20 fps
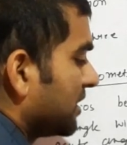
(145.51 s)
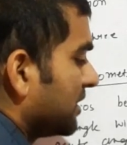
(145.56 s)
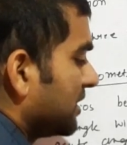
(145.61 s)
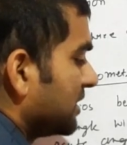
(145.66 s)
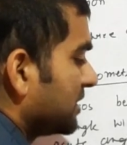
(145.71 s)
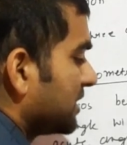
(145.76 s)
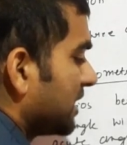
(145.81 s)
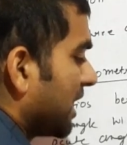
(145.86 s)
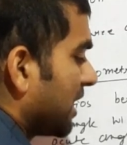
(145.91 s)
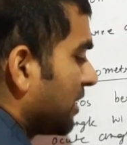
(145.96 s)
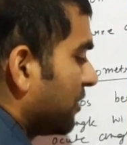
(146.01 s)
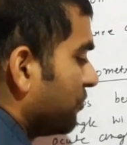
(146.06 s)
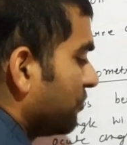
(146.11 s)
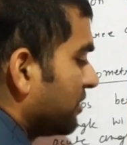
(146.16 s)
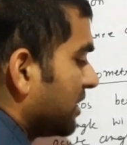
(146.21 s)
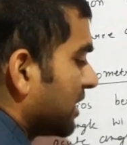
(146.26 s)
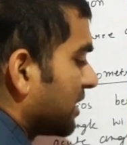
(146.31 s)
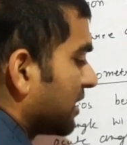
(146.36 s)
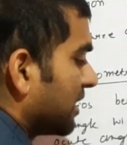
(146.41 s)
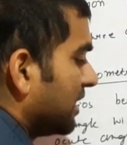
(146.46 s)
this
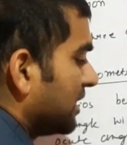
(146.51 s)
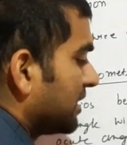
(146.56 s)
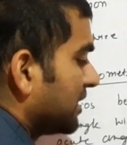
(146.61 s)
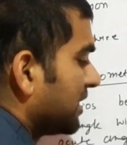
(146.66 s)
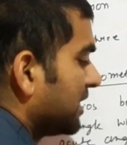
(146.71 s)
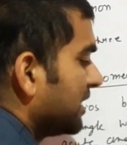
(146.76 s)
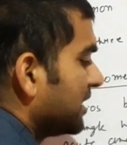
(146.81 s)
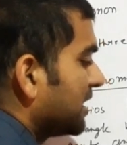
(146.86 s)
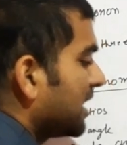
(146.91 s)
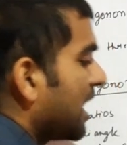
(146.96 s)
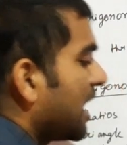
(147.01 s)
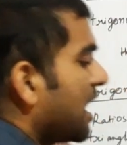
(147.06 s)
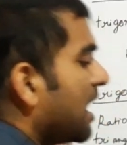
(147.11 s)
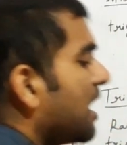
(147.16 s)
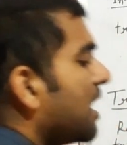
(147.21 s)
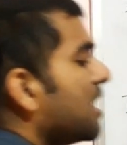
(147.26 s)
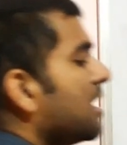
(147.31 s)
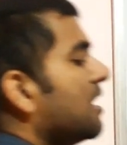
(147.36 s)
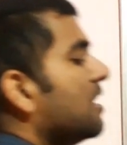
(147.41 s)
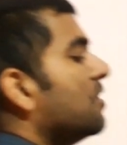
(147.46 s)
acute angle
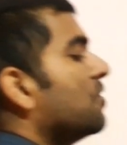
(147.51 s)
theta,